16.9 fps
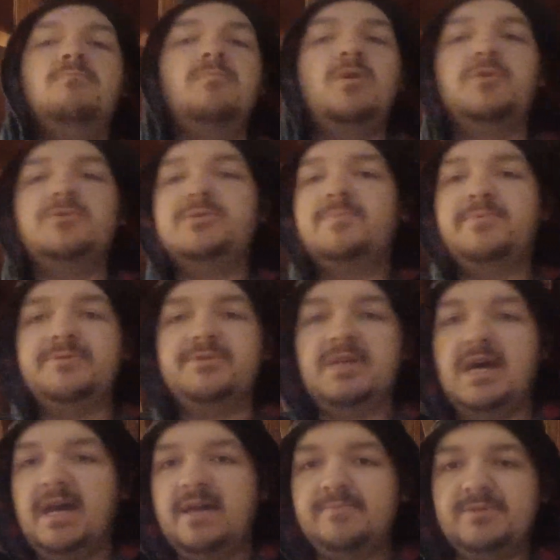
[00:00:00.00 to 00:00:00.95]
multiple
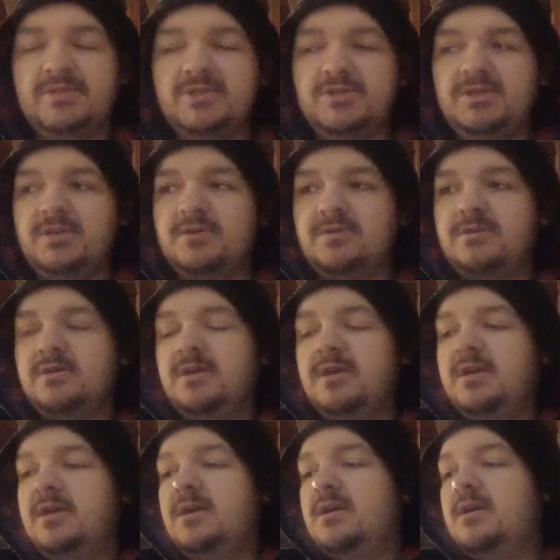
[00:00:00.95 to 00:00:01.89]
times this year.
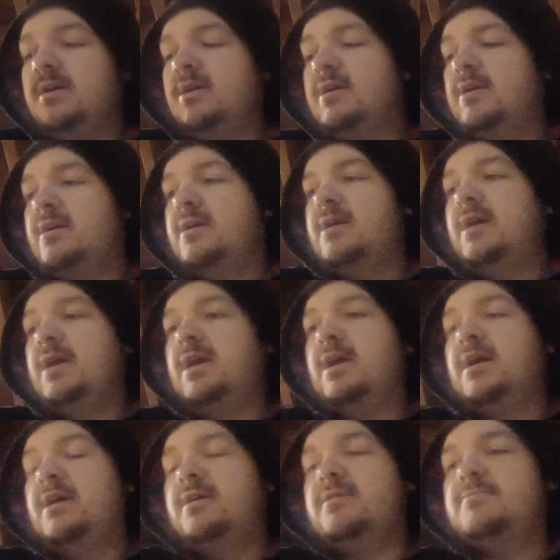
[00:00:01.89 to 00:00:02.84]

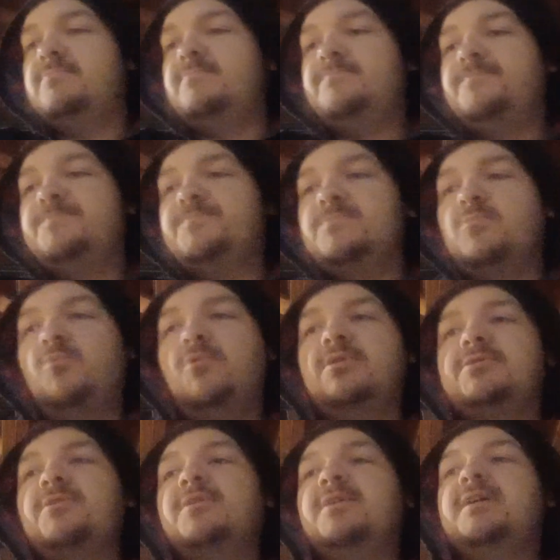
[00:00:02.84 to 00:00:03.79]
And
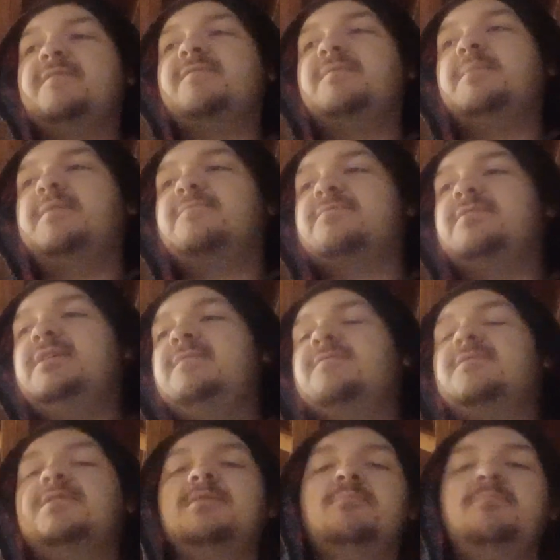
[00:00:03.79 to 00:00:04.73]
wondering if I'm ever
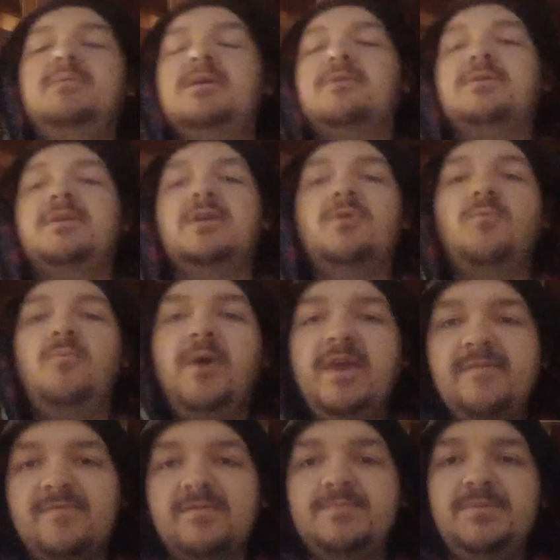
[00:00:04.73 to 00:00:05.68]
even going to be able to get
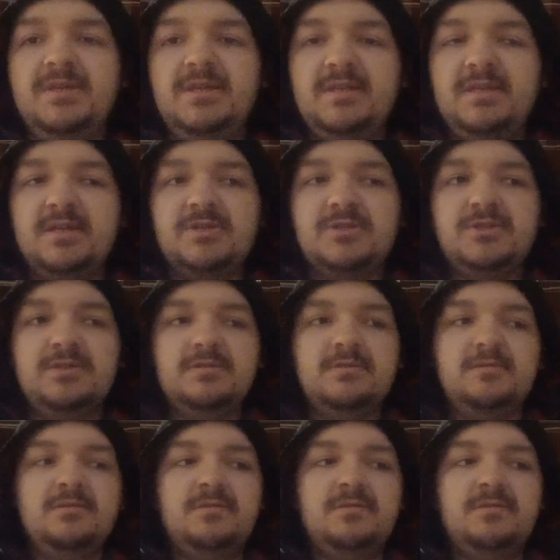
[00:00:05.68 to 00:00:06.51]
away from the addiction